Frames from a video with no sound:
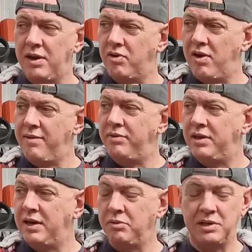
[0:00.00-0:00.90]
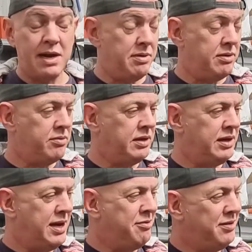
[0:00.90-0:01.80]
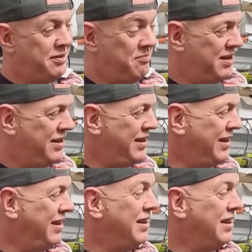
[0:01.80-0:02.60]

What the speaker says: I've got everything else going on in here in a minute.